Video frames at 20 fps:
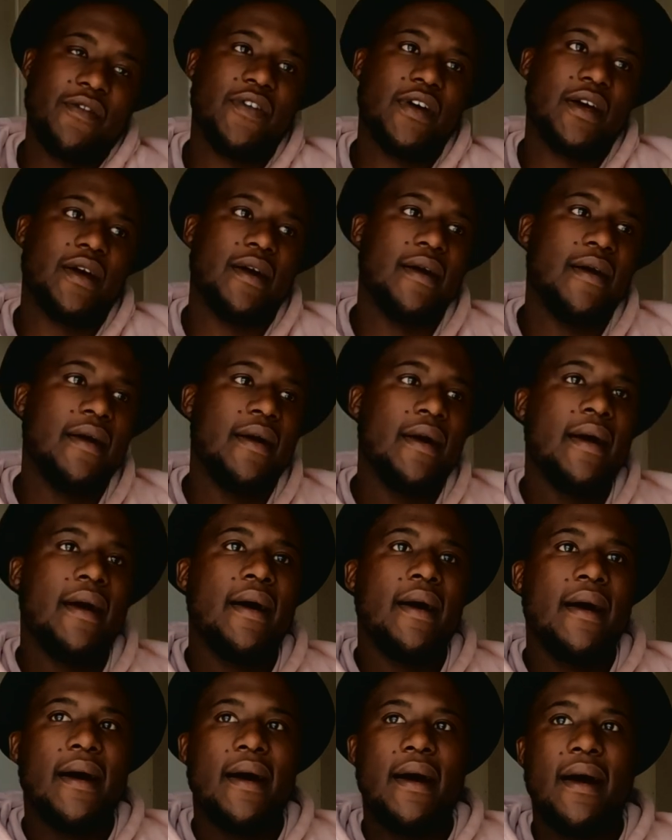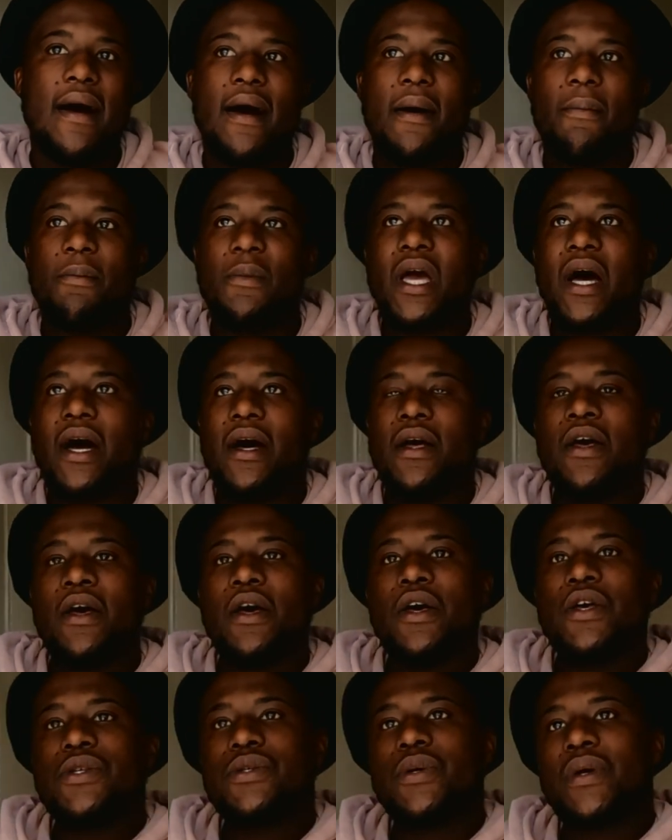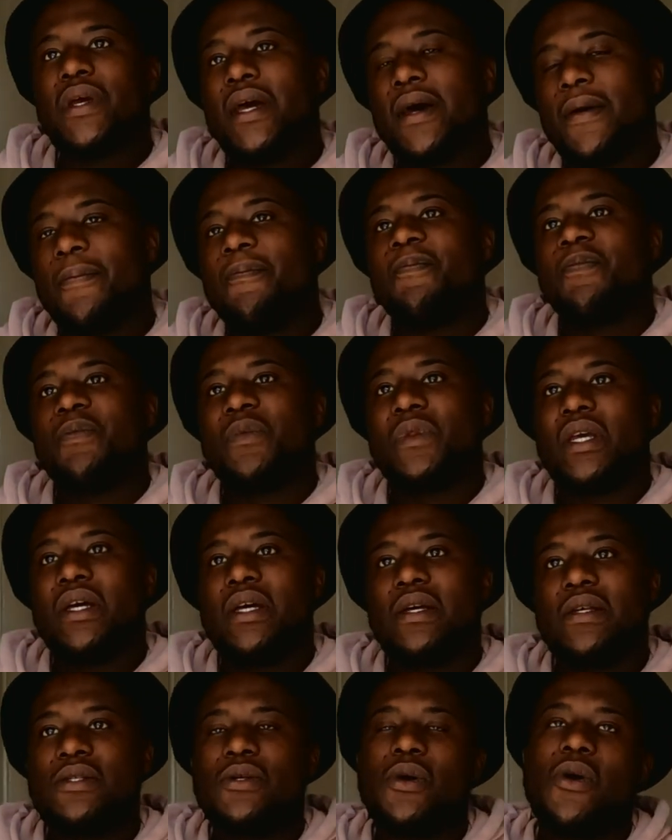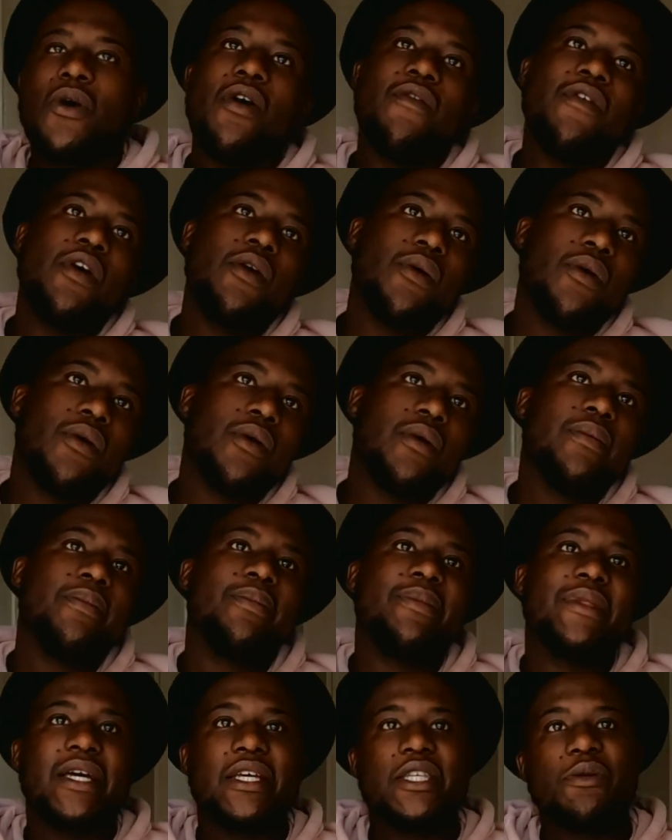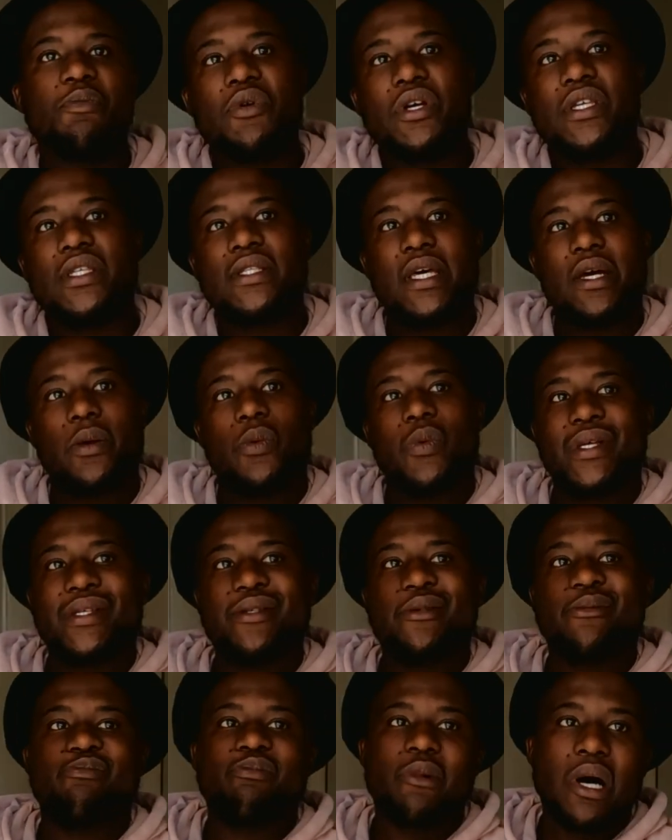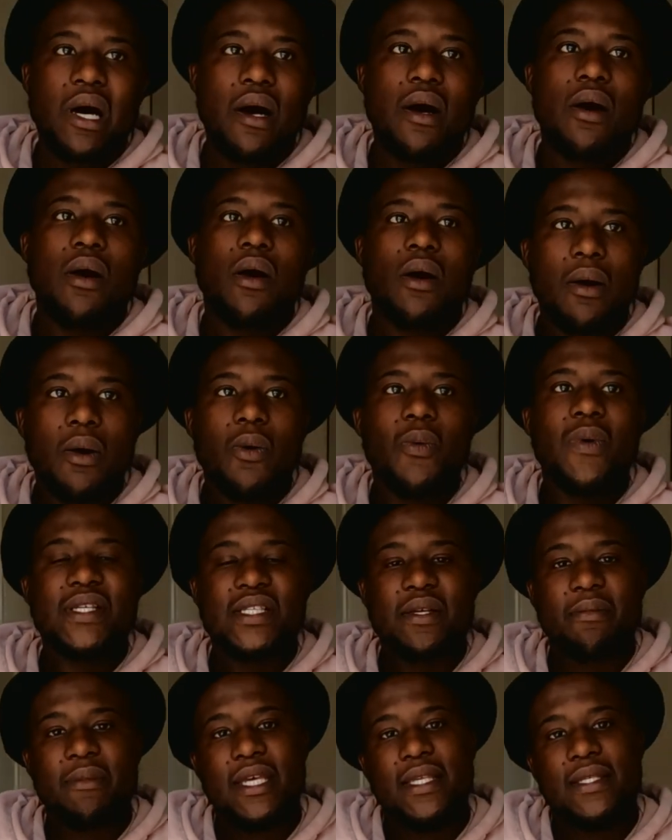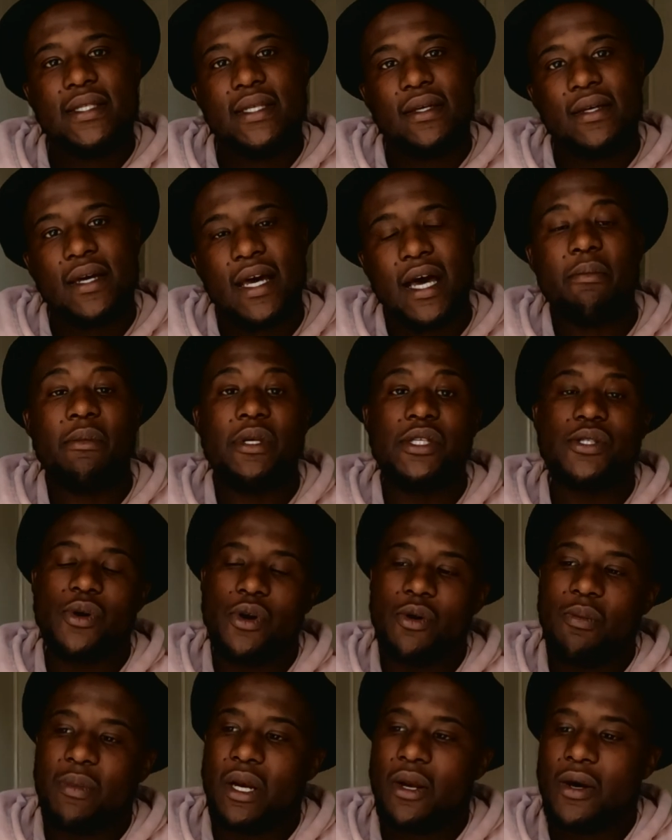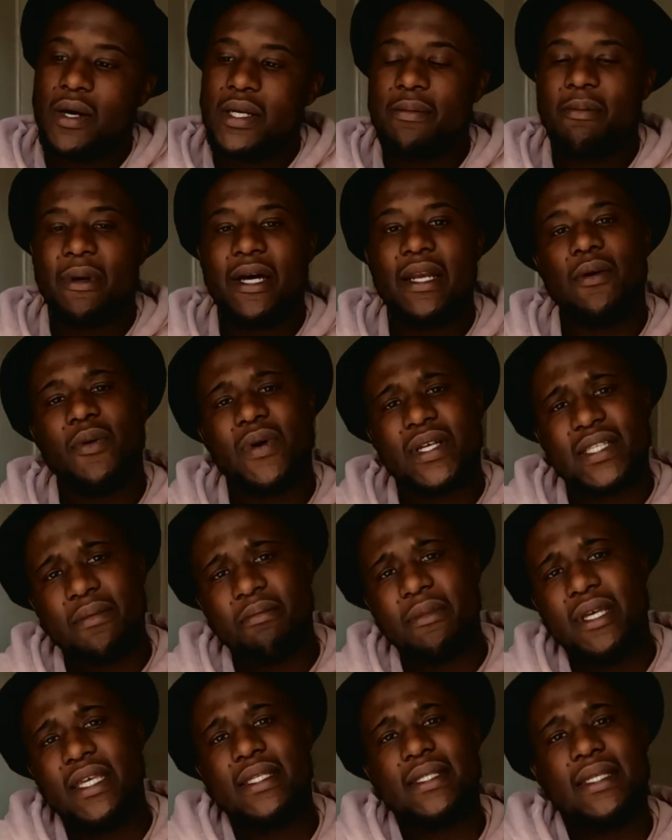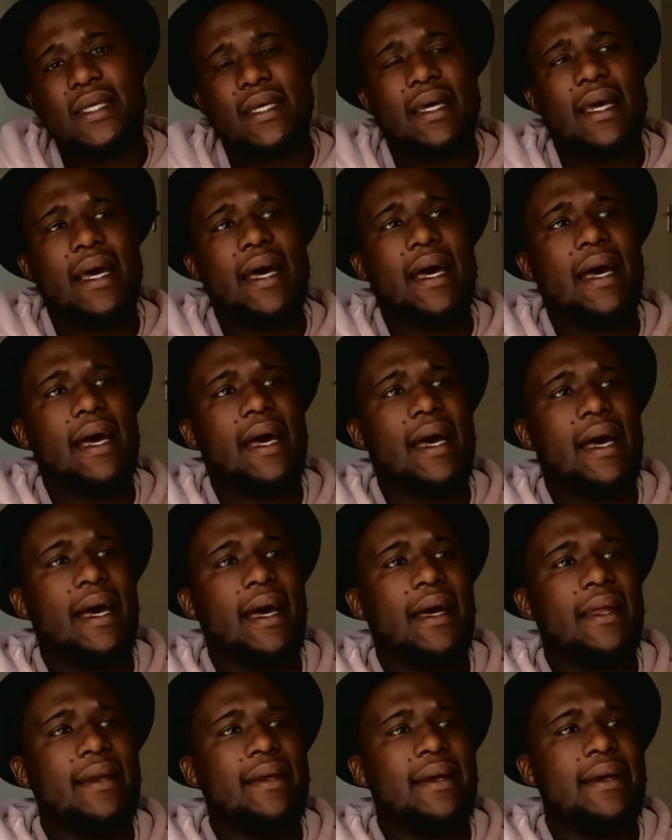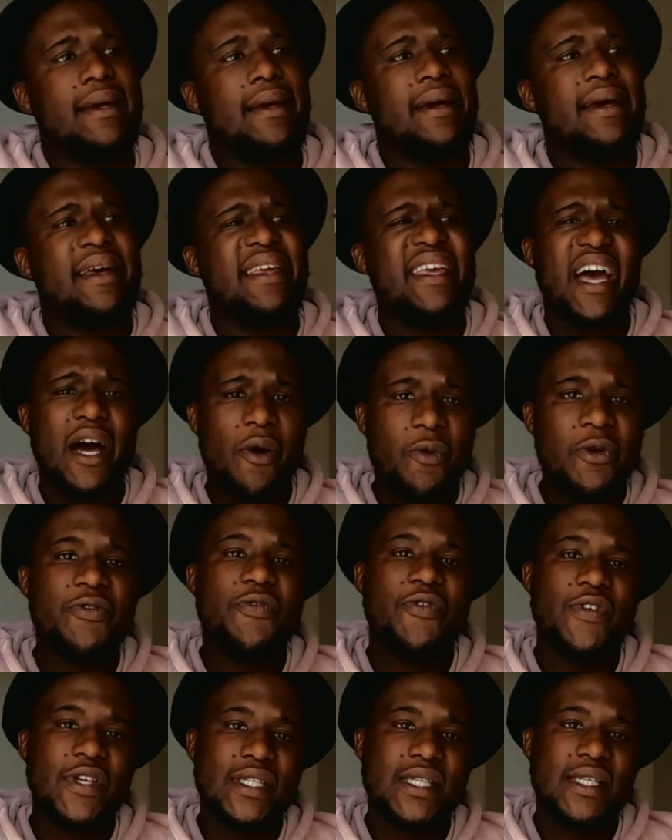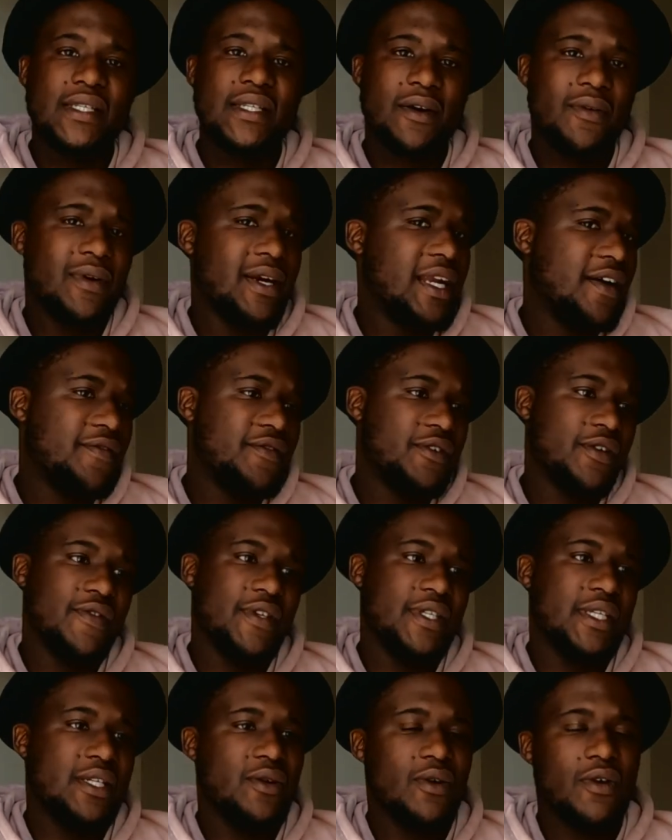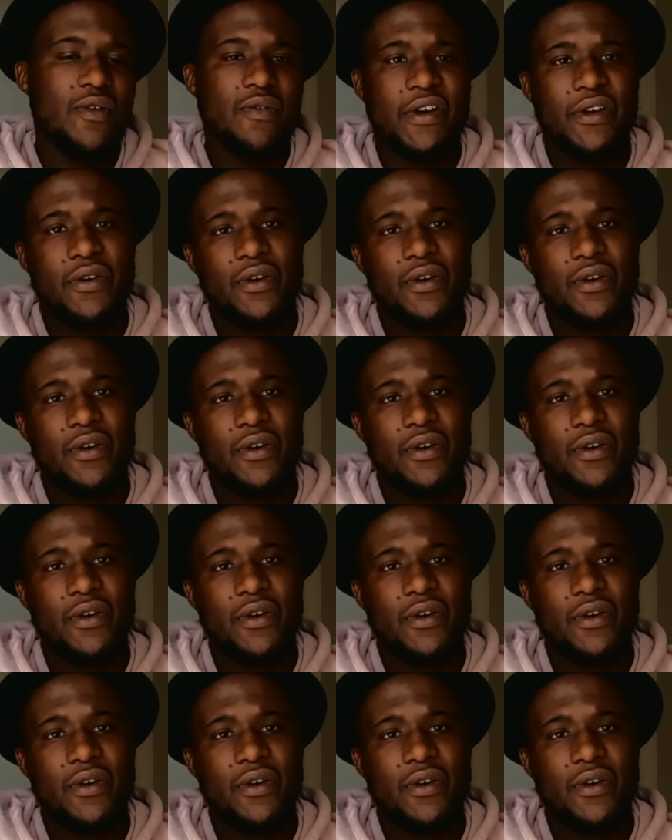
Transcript: Africa. So overall, the experience there was amazing. I missed home a lot, but it was amazing. And yeah, I would visit. I would love to visit over